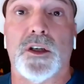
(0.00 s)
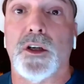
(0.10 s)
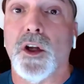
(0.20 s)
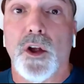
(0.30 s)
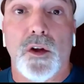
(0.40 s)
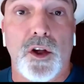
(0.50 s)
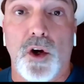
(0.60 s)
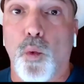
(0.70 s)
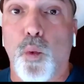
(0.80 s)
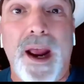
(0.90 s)
to,
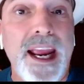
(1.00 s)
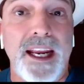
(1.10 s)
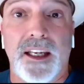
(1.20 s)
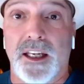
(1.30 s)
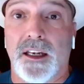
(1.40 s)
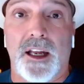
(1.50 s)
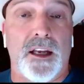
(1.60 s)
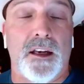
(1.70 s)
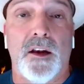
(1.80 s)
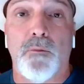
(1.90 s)
wait
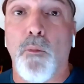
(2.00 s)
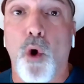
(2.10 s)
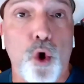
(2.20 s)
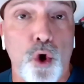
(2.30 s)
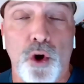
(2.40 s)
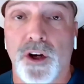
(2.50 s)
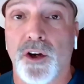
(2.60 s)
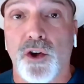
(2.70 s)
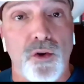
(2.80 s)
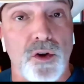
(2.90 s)
and mourn
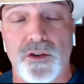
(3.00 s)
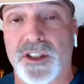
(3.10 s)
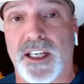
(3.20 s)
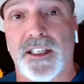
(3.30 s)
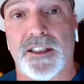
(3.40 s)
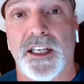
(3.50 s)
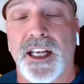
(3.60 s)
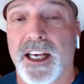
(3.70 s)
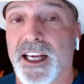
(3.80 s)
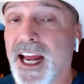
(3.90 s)
and do those things.
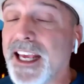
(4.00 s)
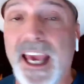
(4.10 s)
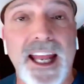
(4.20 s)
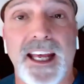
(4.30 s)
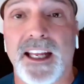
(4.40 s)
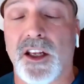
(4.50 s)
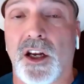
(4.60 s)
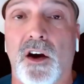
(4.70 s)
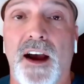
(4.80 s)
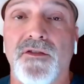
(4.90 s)
And I get it.
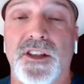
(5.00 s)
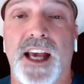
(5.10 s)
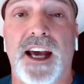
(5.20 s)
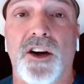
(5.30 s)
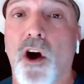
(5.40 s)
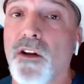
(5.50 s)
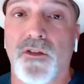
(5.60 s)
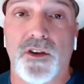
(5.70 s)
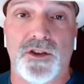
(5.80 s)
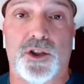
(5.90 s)
I've sat in all
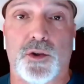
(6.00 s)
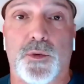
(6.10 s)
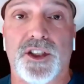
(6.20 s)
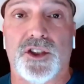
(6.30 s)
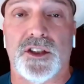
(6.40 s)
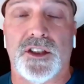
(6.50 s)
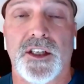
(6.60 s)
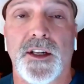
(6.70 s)
of those situations.